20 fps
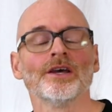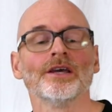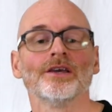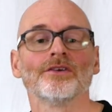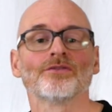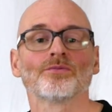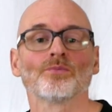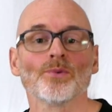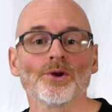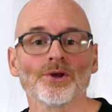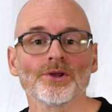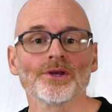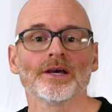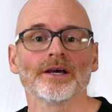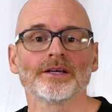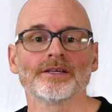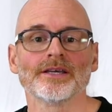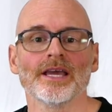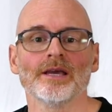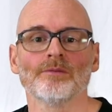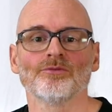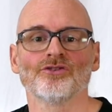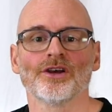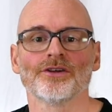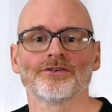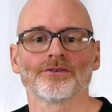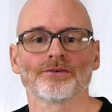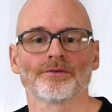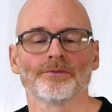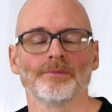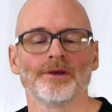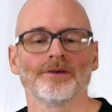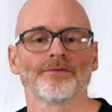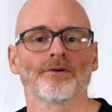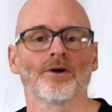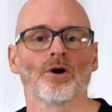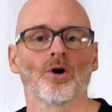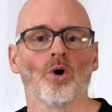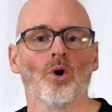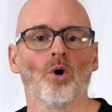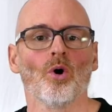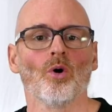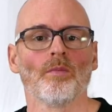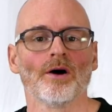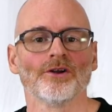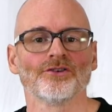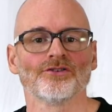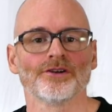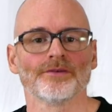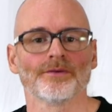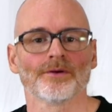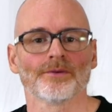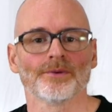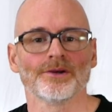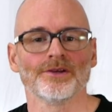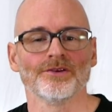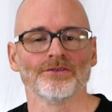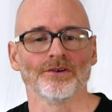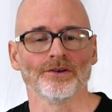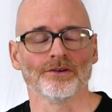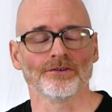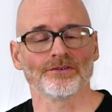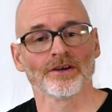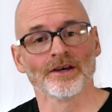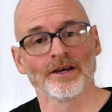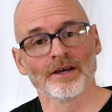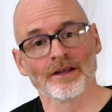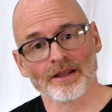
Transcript: is really a game changer for me for a whole bunch of different reasons.